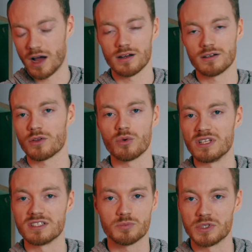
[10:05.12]
Another one
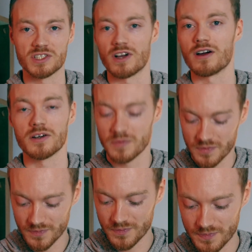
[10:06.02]
that's bizarre,
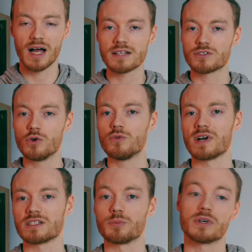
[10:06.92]
but has cool
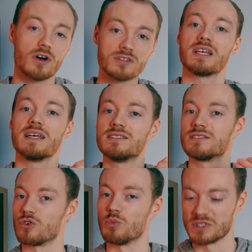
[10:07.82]
factor because it is
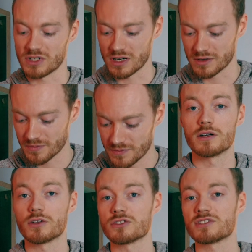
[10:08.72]
so bizarre.
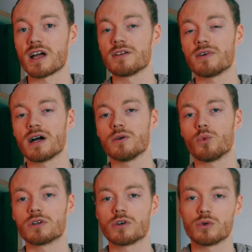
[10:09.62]
Another sci-fi,
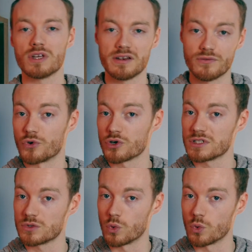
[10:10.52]
one called Inverted